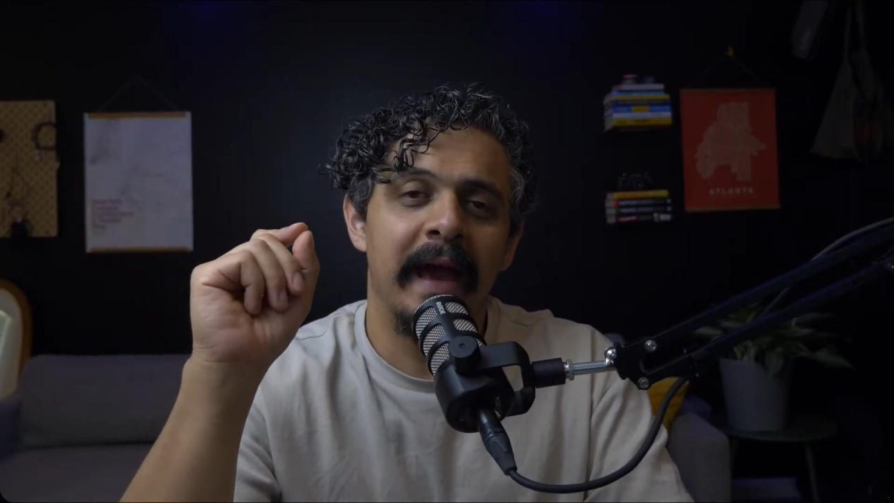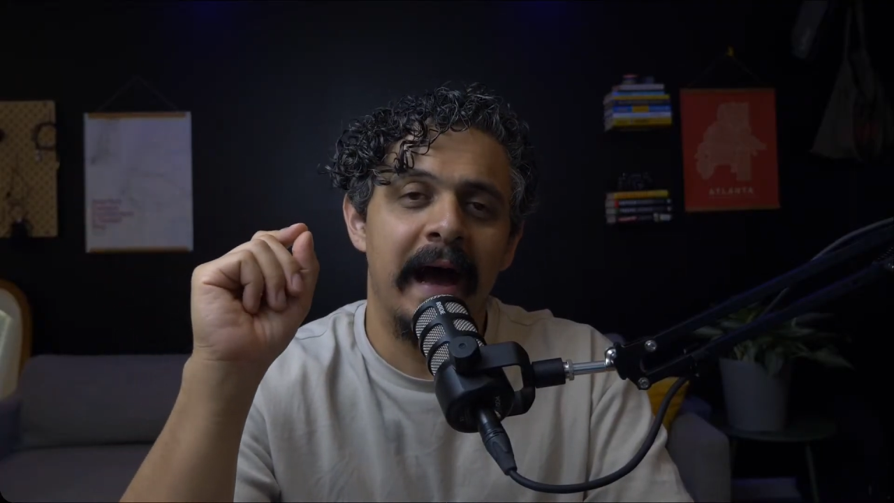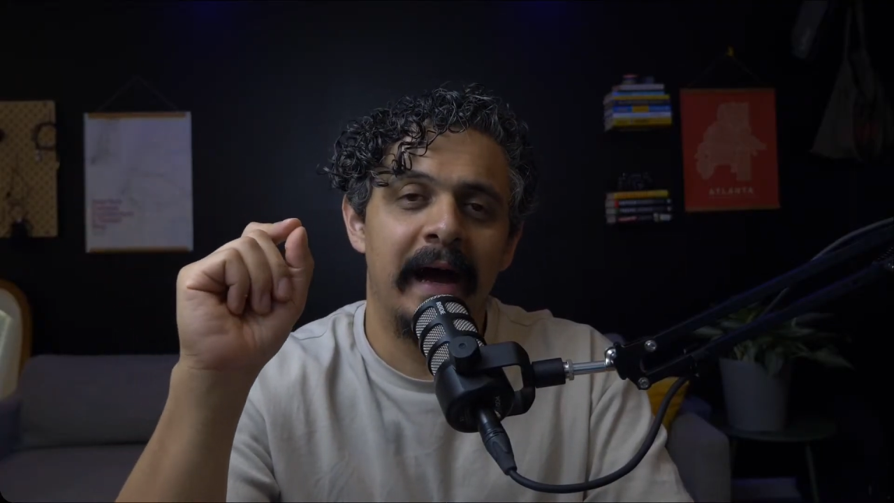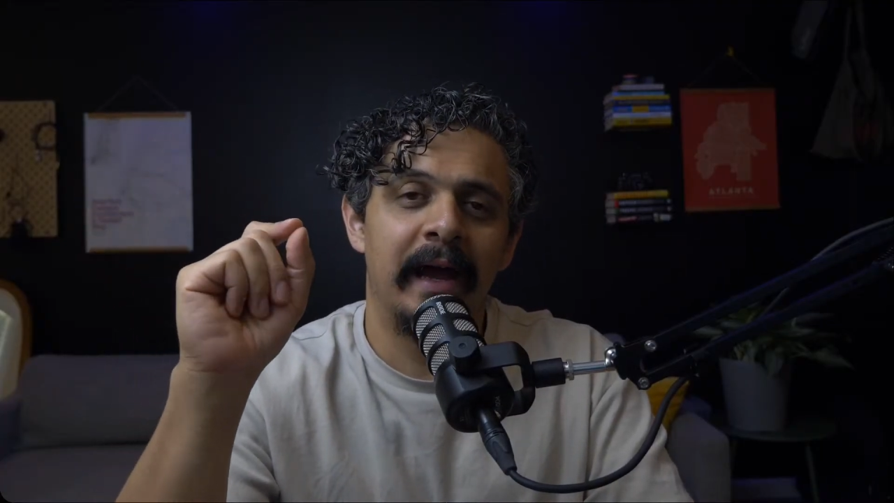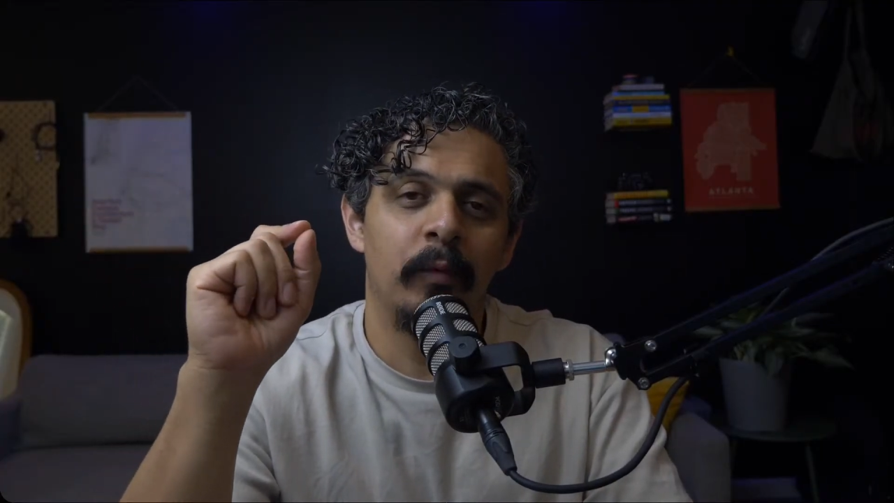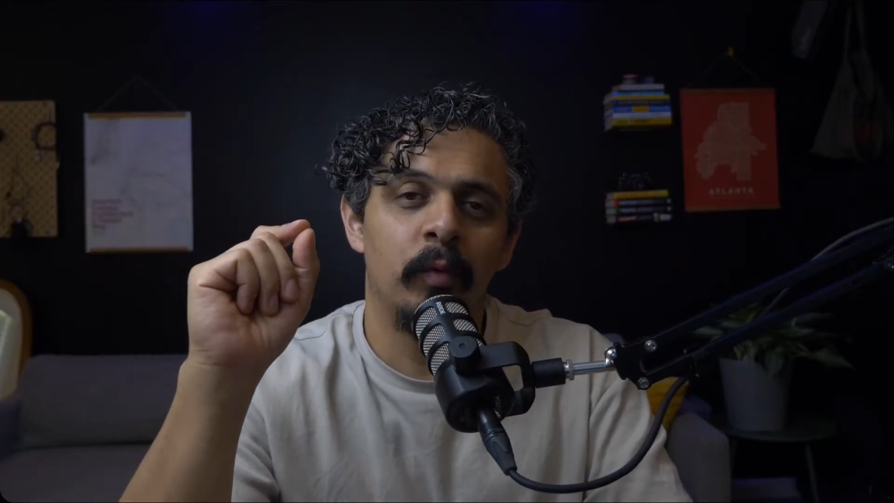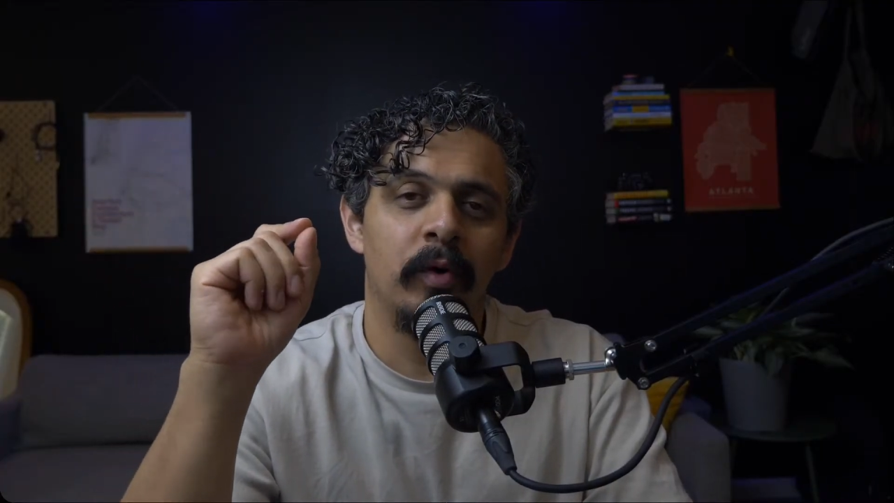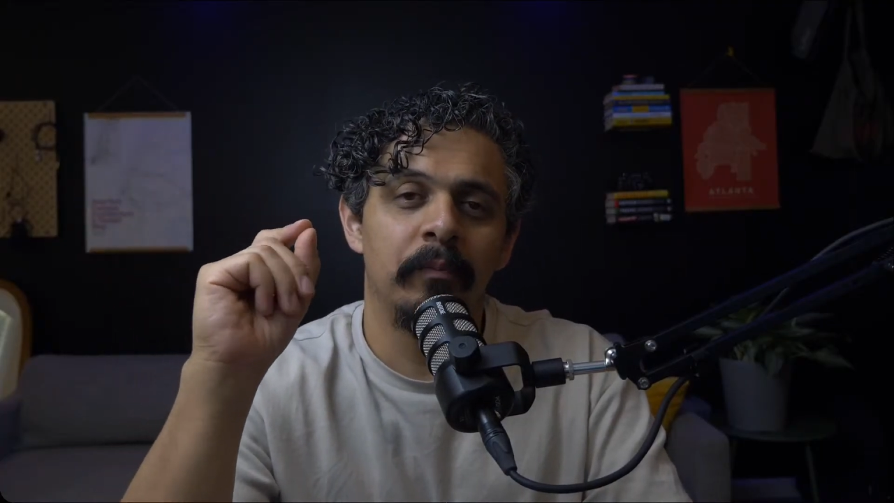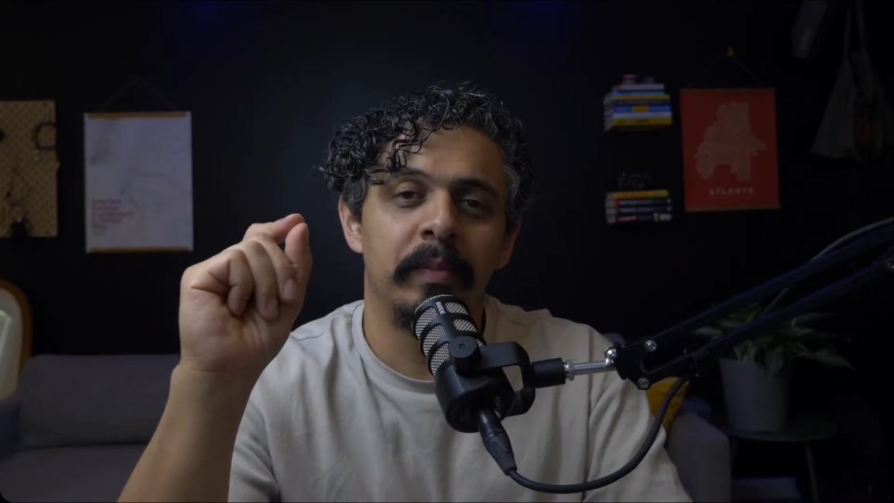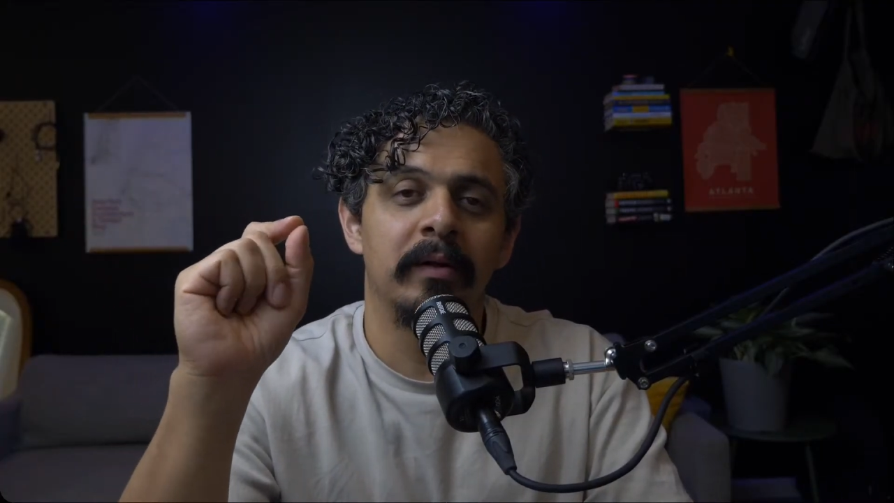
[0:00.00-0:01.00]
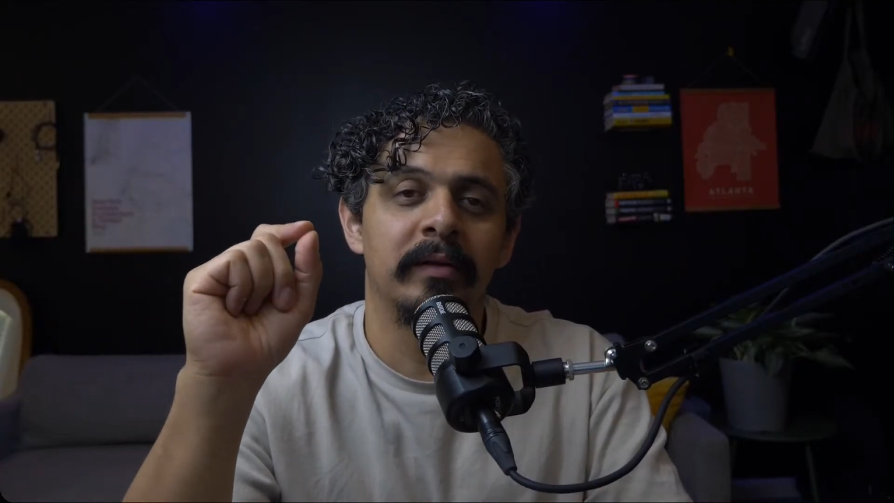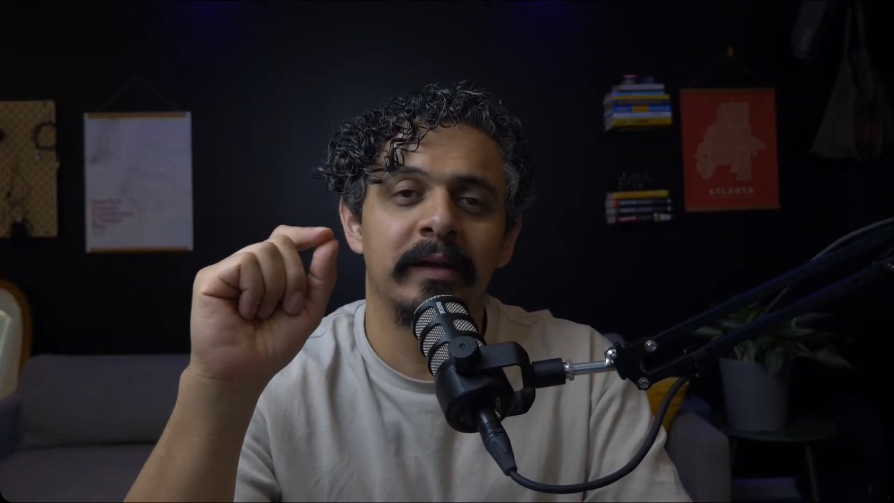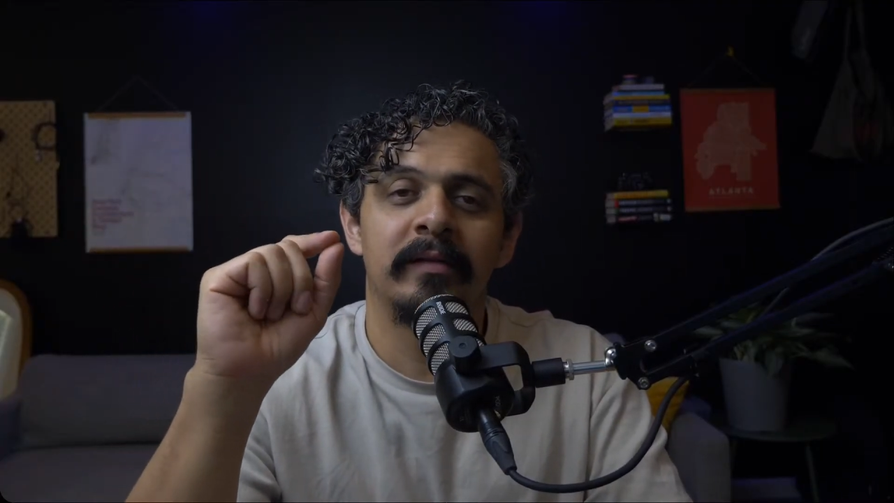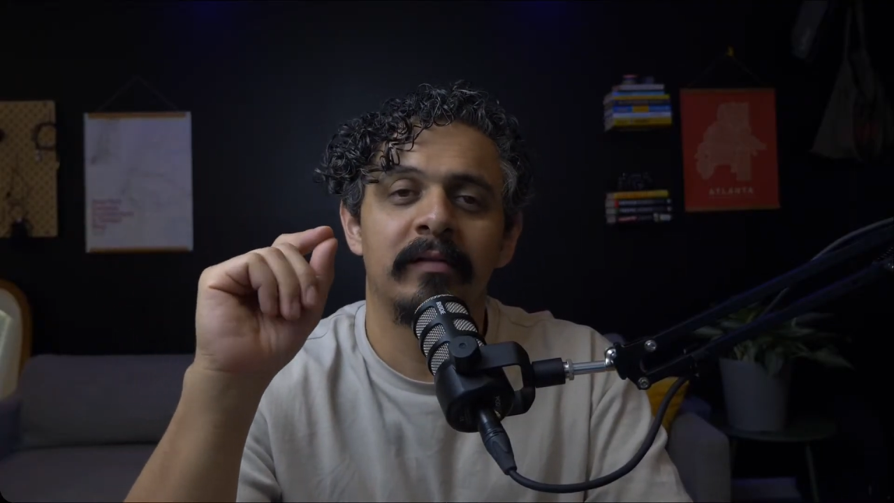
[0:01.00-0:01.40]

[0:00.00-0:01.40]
I will build this